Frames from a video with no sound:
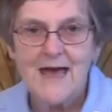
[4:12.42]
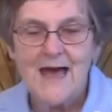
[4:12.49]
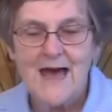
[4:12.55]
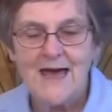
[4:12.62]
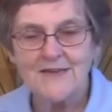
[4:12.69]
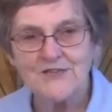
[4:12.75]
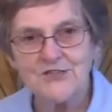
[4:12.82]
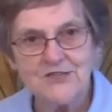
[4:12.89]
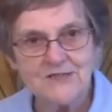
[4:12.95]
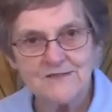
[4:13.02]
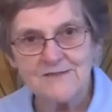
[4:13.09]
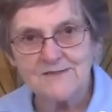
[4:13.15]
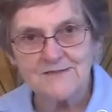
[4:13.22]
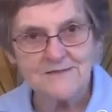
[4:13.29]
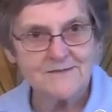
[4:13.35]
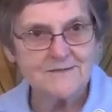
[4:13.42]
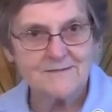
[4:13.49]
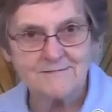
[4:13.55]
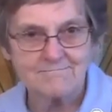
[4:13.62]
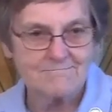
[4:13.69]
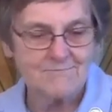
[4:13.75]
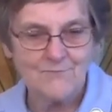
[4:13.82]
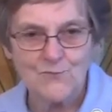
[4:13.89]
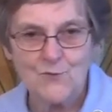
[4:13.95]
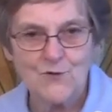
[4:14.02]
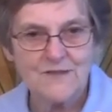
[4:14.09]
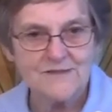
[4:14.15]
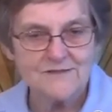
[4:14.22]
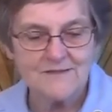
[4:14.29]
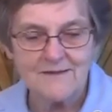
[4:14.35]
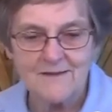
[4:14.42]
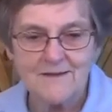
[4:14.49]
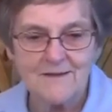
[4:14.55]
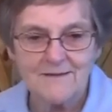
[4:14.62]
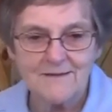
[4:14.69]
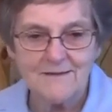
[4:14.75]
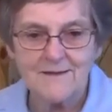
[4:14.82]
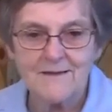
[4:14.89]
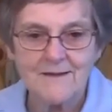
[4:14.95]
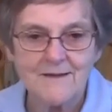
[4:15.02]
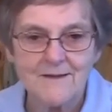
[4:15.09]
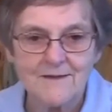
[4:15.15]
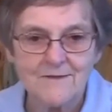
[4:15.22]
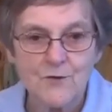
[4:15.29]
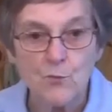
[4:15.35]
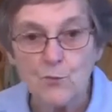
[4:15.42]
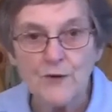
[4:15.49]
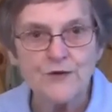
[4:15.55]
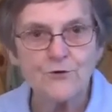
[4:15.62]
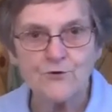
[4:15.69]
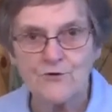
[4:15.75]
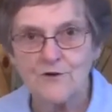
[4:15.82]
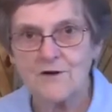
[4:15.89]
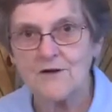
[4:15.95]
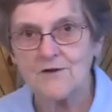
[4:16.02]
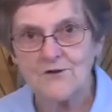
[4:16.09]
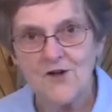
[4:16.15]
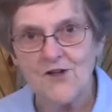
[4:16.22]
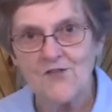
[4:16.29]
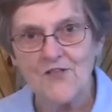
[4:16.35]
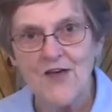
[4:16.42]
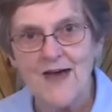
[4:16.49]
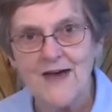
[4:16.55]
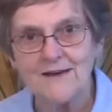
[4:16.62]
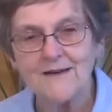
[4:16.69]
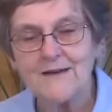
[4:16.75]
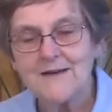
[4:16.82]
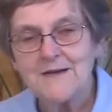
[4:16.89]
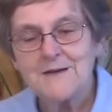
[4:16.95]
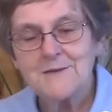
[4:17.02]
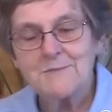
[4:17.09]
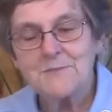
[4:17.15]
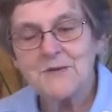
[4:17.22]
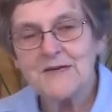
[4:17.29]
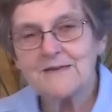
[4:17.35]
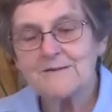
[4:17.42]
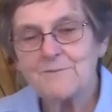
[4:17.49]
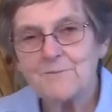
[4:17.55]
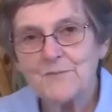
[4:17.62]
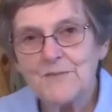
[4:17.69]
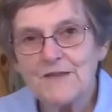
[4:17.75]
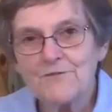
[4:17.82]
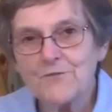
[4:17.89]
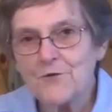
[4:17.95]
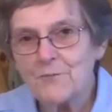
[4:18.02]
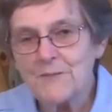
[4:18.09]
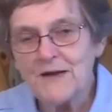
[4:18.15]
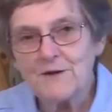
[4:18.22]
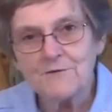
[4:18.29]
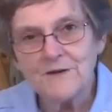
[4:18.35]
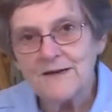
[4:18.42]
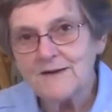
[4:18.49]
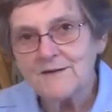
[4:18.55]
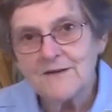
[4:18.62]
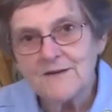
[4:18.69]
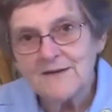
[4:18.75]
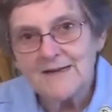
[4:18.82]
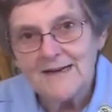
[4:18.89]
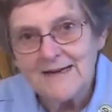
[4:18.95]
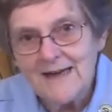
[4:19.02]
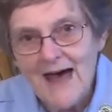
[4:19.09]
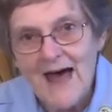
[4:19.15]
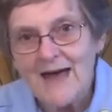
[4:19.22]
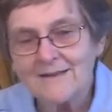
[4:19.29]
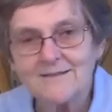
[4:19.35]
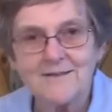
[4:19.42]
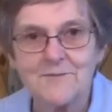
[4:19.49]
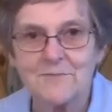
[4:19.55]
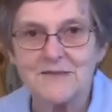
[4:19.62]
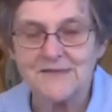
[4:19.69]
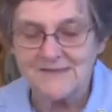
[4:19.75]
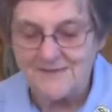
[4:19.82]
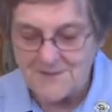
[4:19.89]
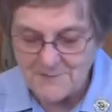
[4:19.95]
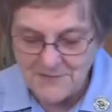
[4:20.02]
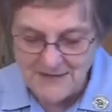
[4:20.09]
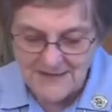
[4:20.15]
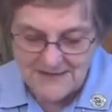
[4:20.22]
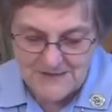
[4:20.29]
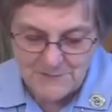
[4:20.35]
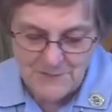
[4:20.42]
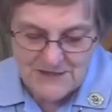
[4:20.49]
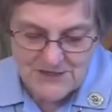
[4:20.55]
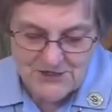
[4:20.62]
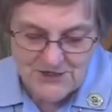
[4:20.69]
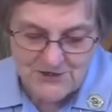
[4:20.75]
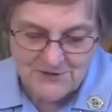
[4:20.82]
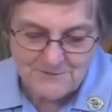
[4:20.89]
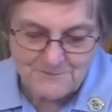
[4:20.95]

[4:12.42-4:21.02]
And Jesus was the, the, the winner on all that. But for Mary, it, it had to be something special.